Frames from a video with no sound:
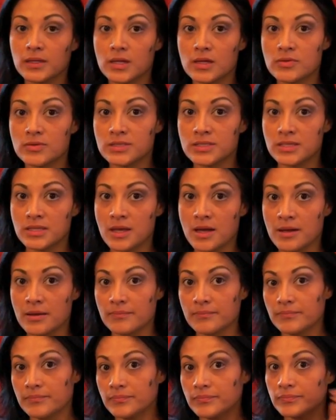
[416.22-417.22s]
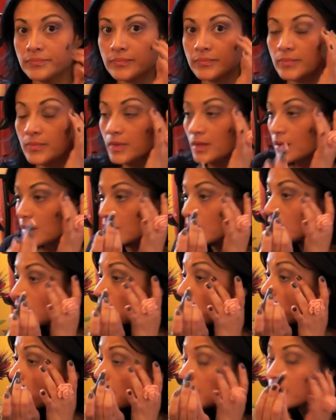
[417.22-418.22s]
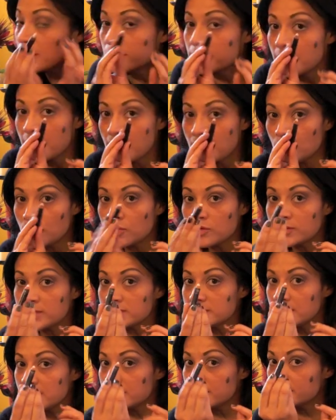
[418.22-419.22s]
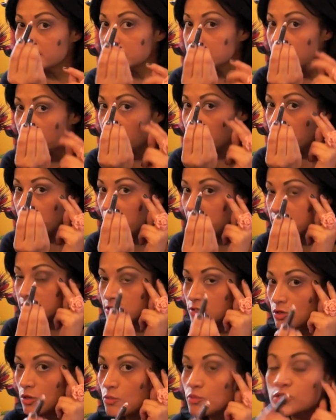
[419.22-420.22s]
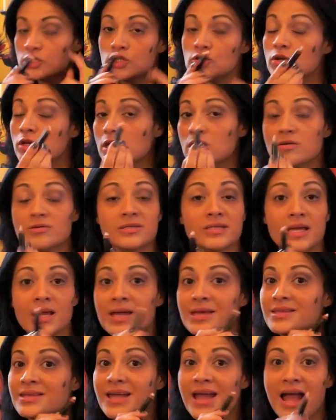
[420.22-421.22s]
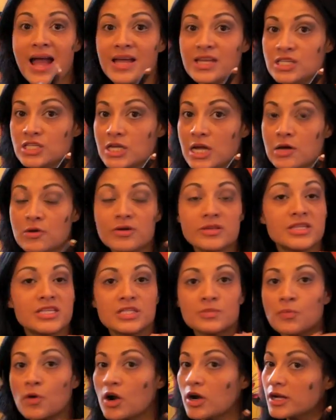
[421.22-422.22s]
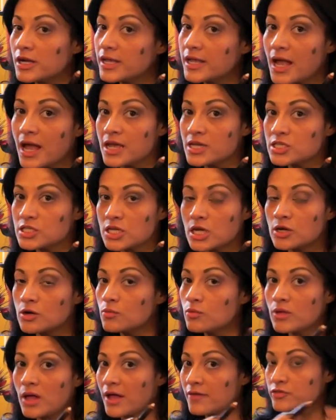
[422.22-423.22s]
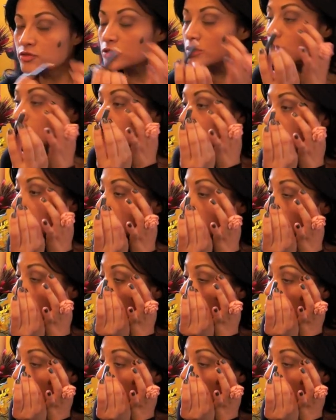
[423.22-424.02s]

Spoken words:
Can you see that? And then we're gonna take the same pencil, which you can use any eyeshadow, any sparkling eyeshadow will actually work as